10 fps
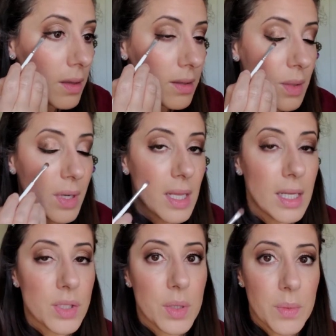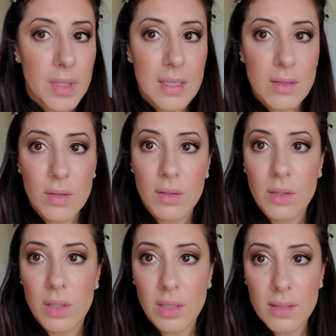So what I like doing with these
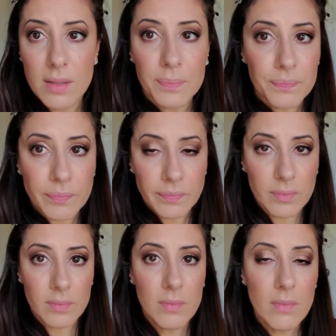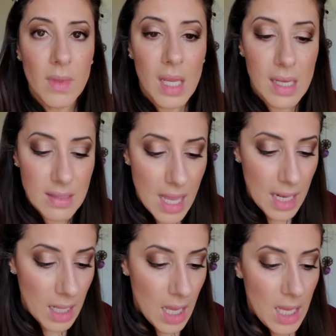certain looks is
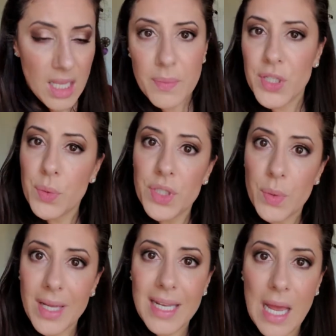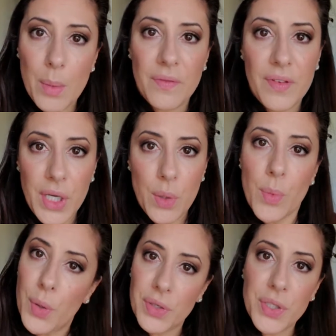that, especially with doing it now in video
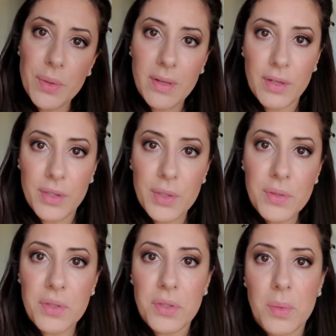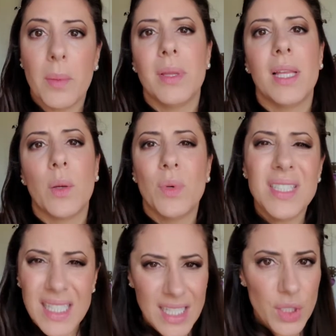mode and doing it on YouTube, I'll be like, what
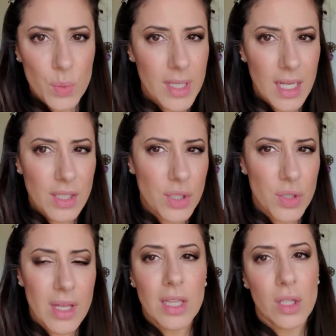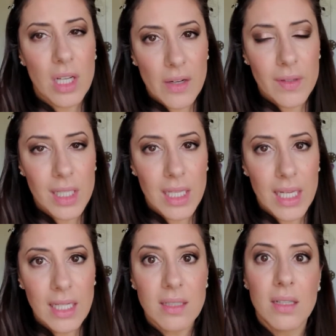did I do again to do that look I really
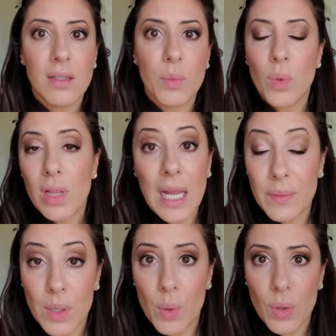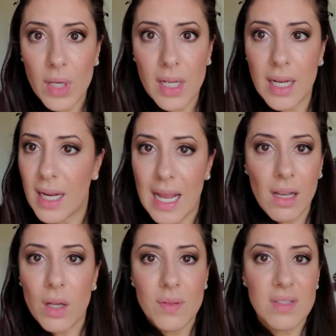liked? Well, I recorded it and I
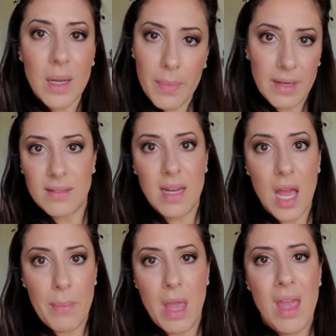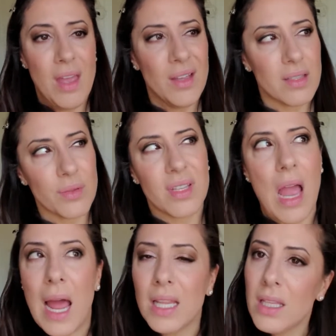can go step by step. So it's
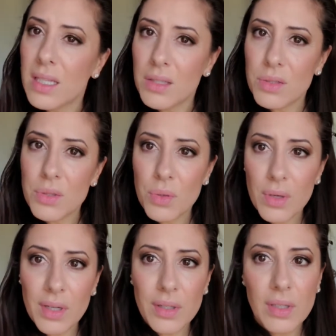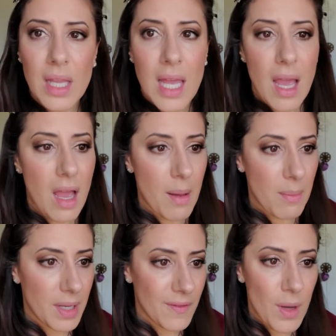kind of like a tutorial,
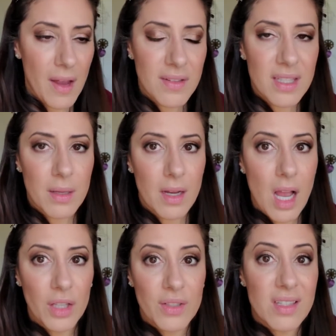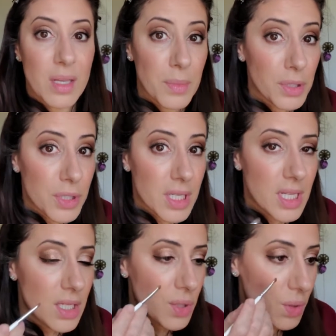but if you have a color similar to
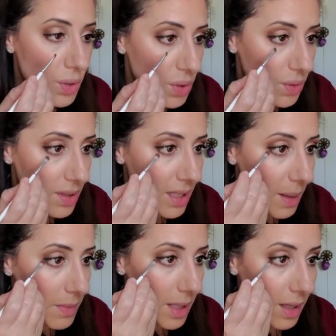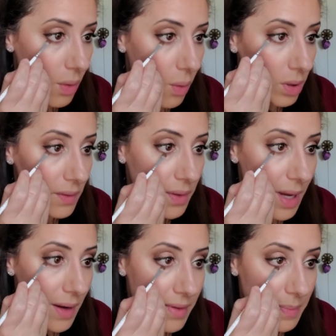these, you can do the same thing. Or if you
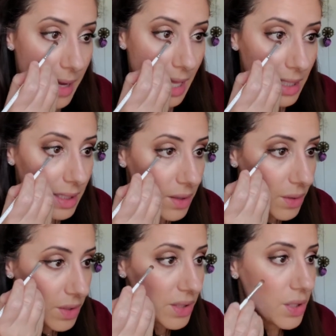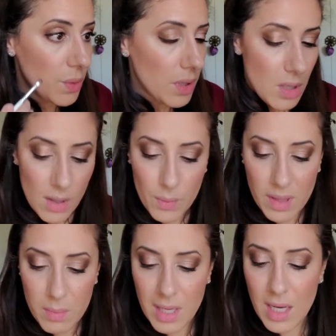have this palette, you can just do it along
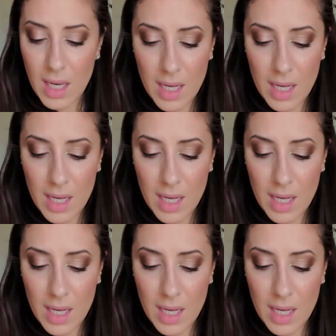with me.